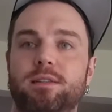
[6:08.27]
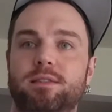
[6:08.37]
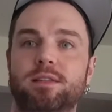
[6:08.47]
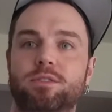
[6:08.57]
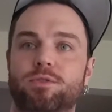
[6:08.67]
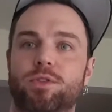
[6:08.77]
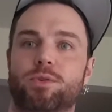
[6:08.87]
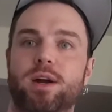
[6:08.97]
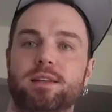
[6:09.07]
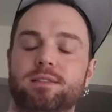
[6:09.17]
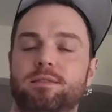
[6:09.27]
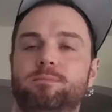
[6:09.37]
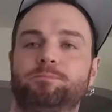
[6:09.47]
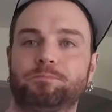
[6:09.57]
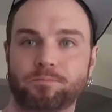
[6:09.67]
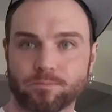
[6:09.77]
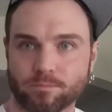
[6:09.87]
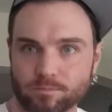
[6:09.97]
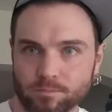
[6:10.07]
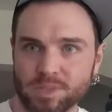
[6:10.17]
seasonal threats,
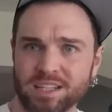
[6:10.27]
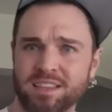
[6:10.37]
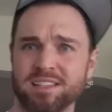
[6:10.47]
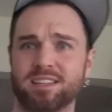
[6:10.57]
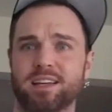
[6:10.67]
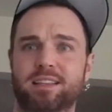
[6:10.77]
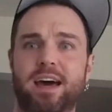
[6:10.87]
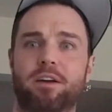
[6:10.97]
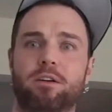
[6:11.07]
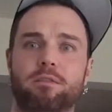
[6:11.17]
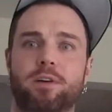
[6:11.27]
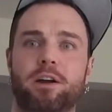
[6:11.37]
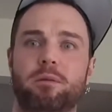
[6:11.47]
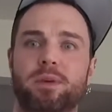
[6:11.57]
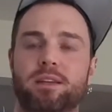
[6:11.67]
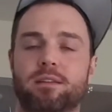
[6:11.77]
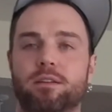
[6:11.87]
things like that. Our environment,